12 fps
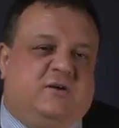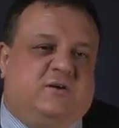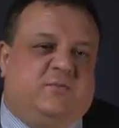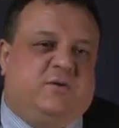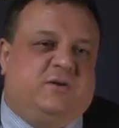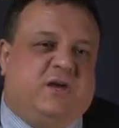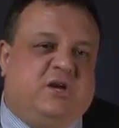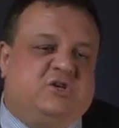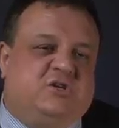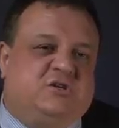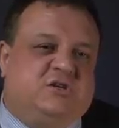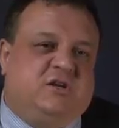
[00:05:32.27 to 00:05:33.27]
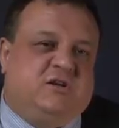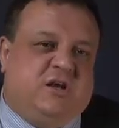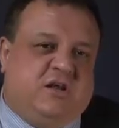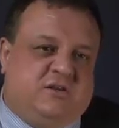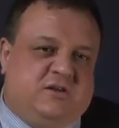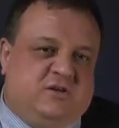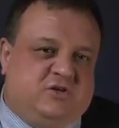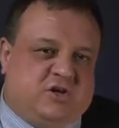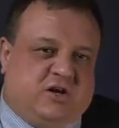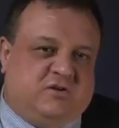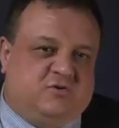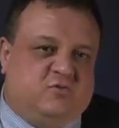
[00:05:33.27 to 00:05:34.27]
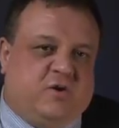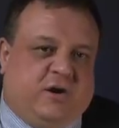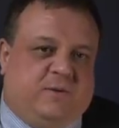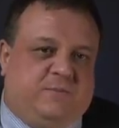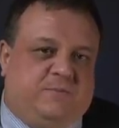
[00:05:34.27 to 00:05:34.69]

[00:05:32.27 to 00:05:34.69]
interpretations can get in each other's way.